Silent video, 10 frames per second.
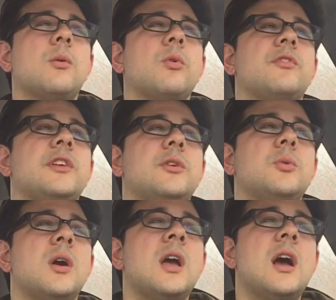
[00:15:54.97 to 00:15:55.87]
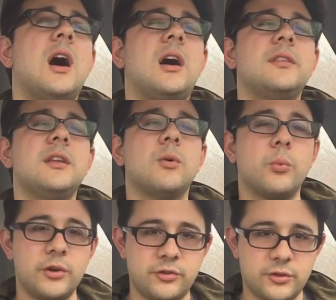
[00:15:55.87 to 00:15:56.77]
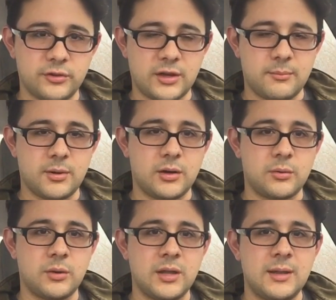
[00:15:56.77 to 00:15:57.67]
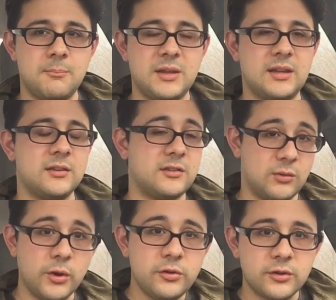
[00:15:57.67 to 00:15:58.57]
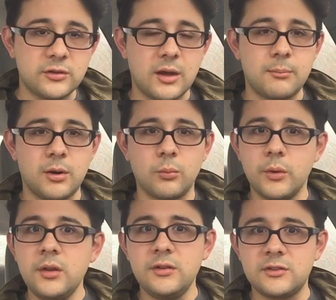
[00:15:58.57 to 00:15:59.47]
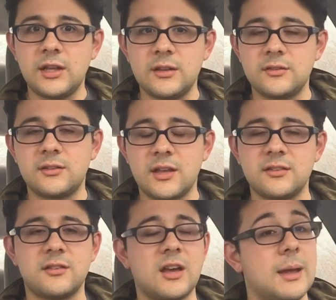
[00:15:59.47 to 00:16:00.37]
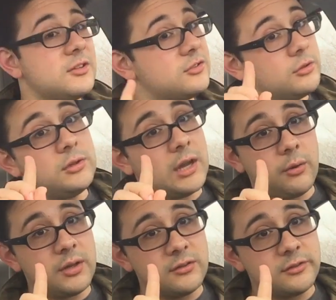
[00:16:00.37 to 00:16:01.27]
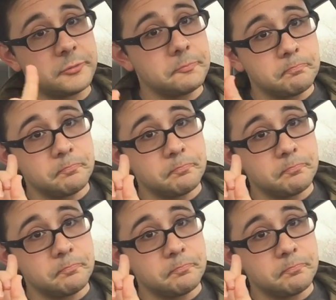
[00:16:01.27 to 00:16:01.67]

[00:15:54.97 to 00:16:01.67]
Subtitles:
review on the original Dumbo, because the original Dumbo really stands the test of time in certain areas.